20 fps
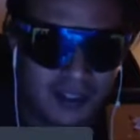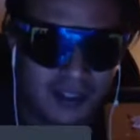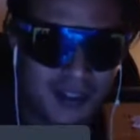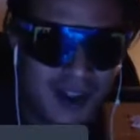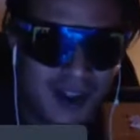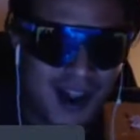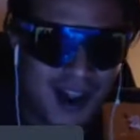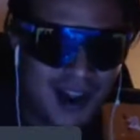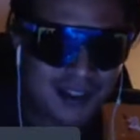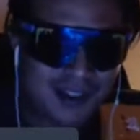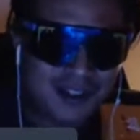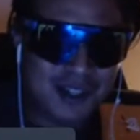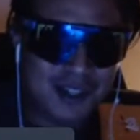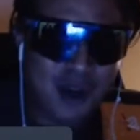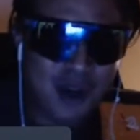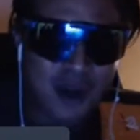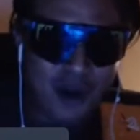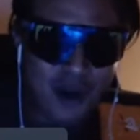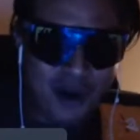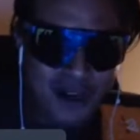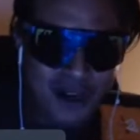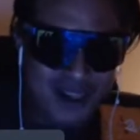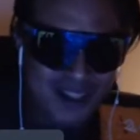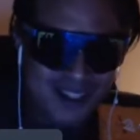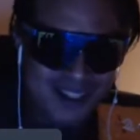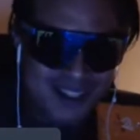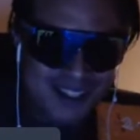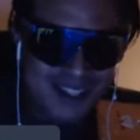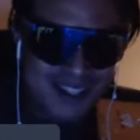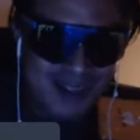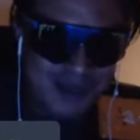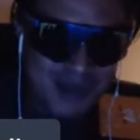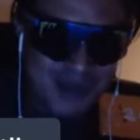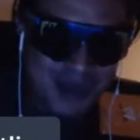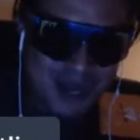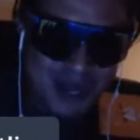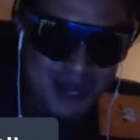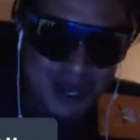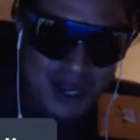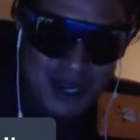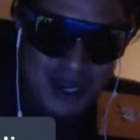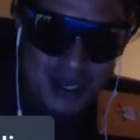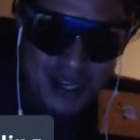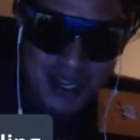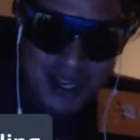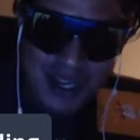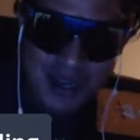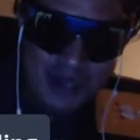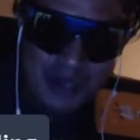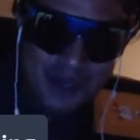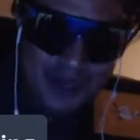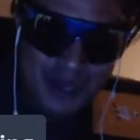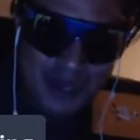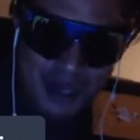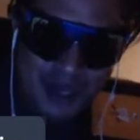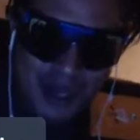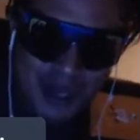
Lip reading: How's it going, ladies and gentlemen? Good evening, good